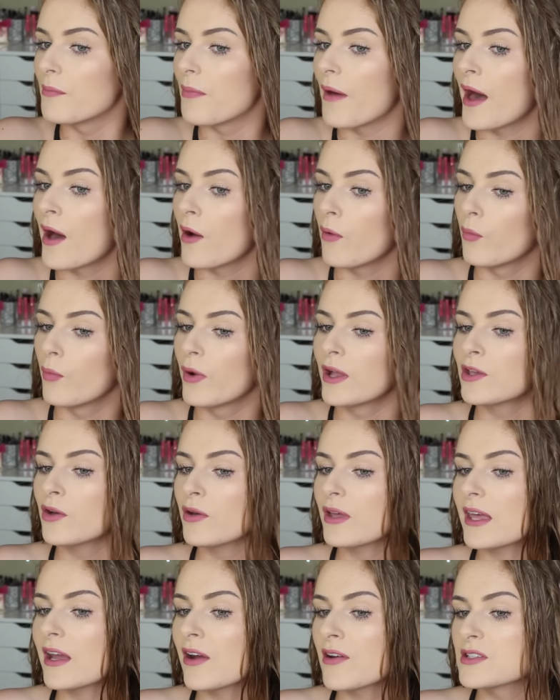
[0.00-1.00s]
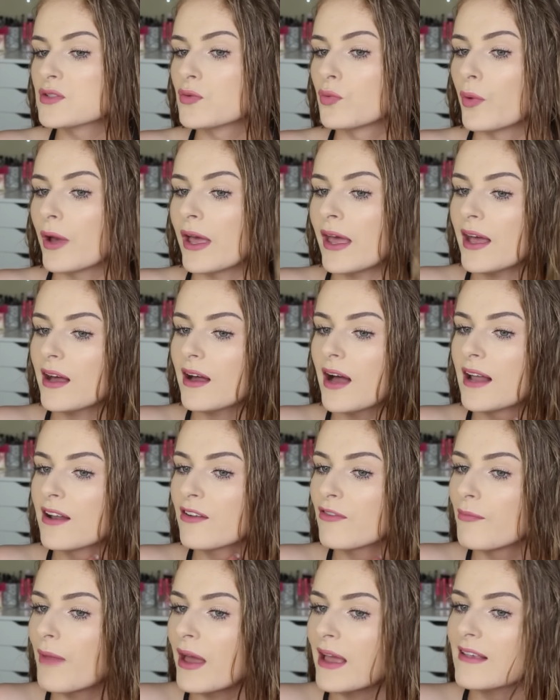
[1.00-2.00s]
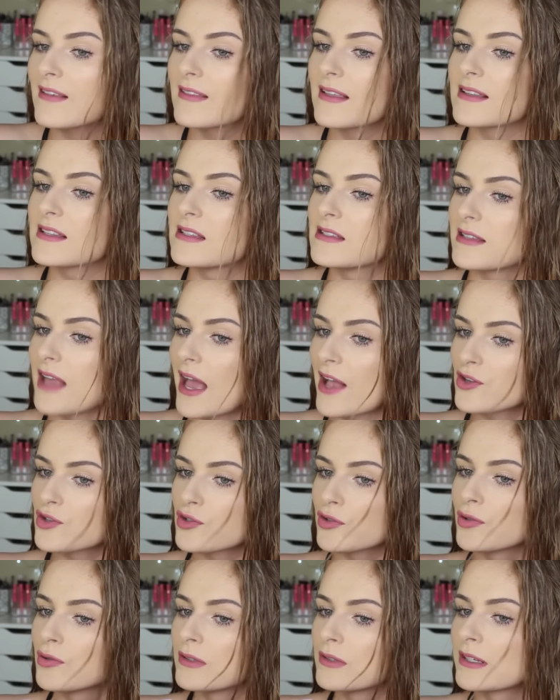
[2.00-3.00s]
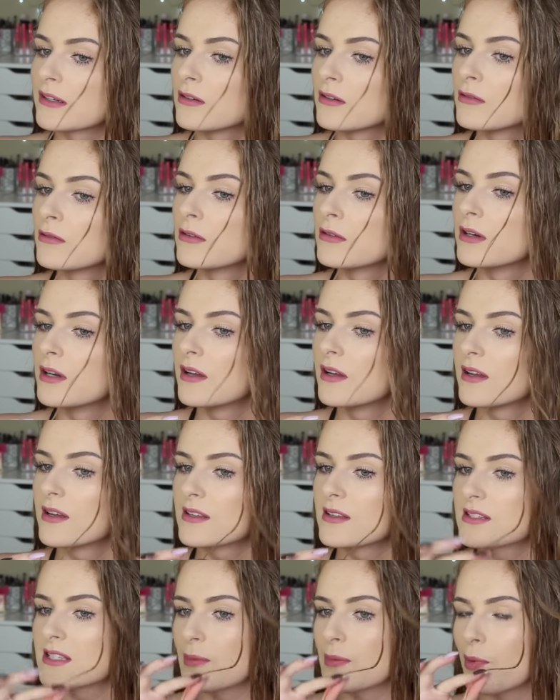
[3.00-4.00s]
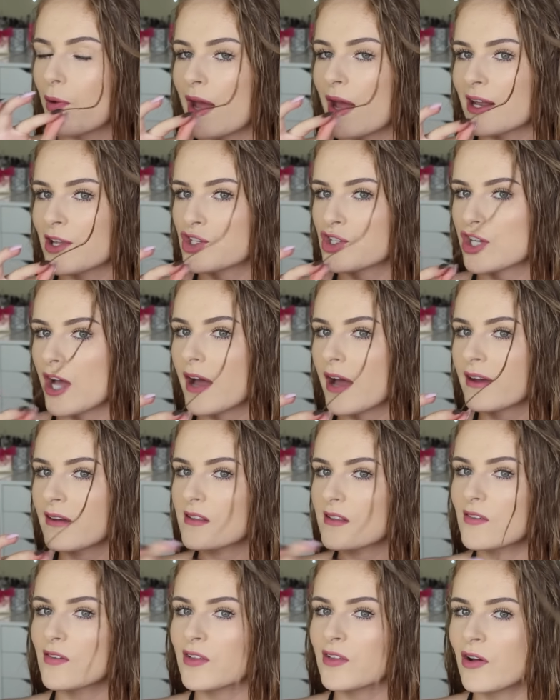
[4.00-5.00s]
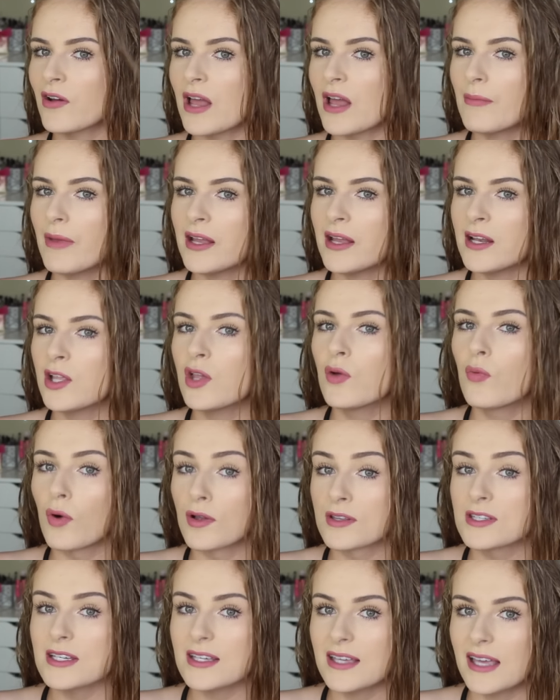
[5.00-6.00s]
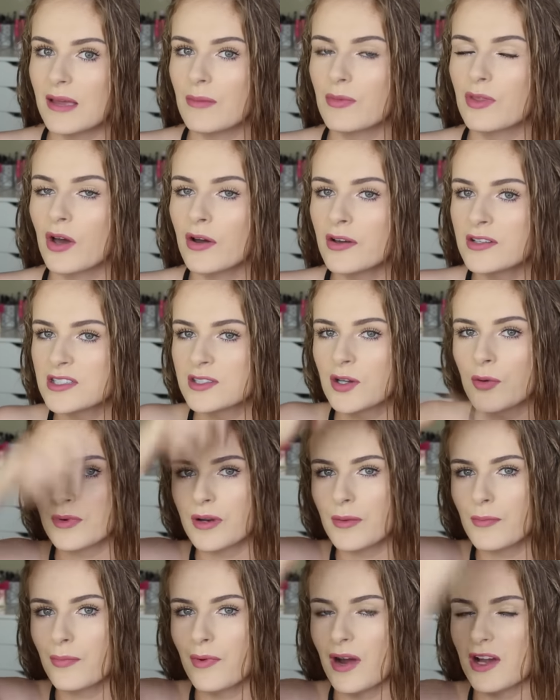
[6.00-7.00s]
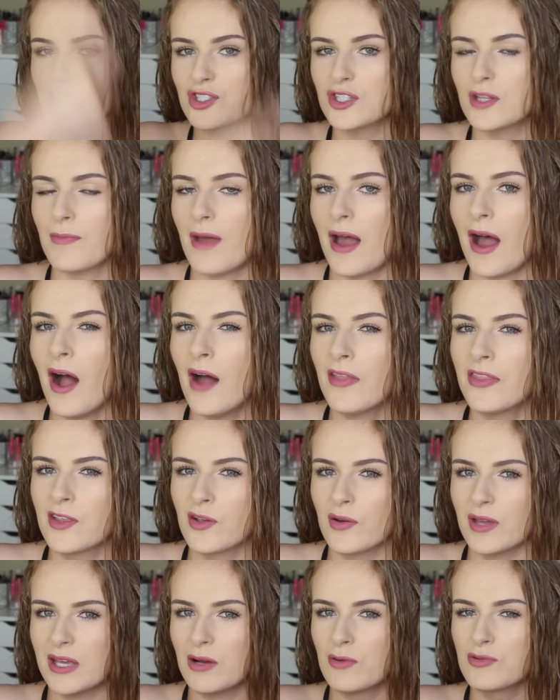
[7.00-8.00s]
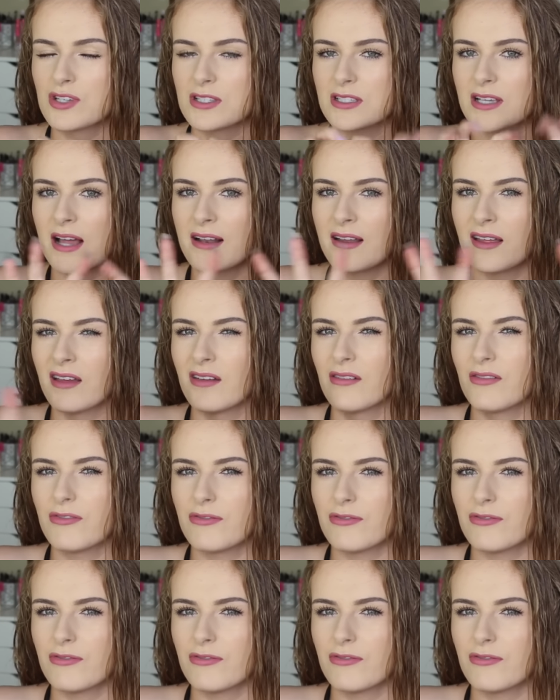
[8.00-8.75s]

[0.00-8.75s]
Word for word: But when your hair is wet, it kind of makes these natural little separated chunks, if you know what I mean, and you want to keep those. You don't want to brush them out and then your hair will just kind of